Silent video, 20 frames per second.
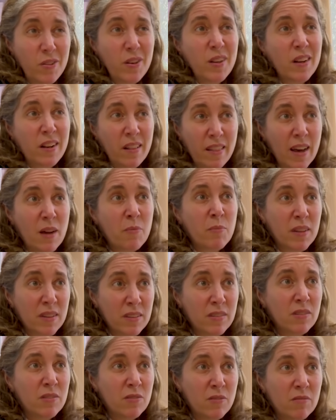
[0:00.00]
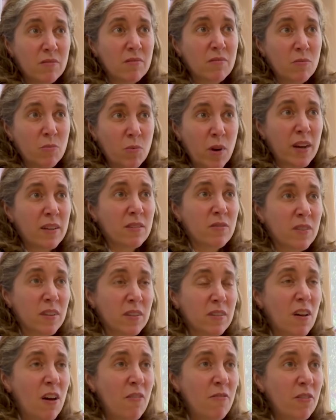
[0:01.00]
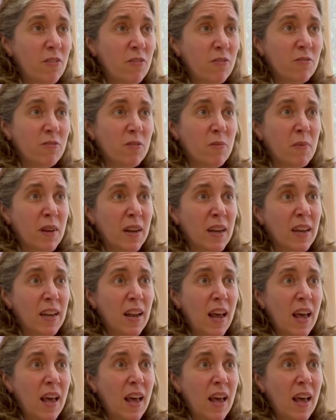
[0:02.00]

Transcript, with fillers: you can allow me to wax philosophical for a minute,